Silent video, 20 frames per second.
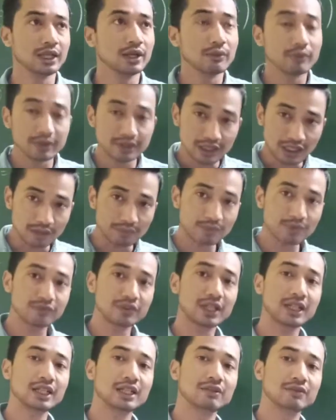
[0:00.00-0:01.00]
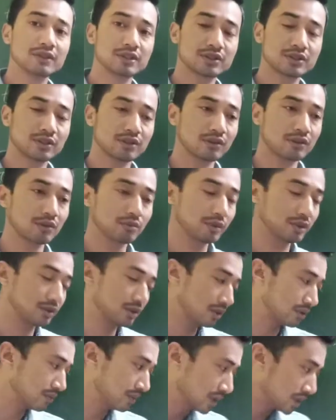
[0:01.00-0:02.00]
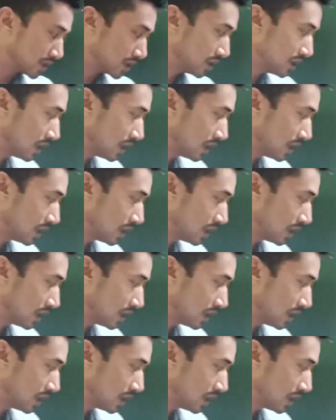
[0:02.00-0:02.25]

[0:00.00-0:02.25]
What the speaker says: With the help of that inverse trigonometric function,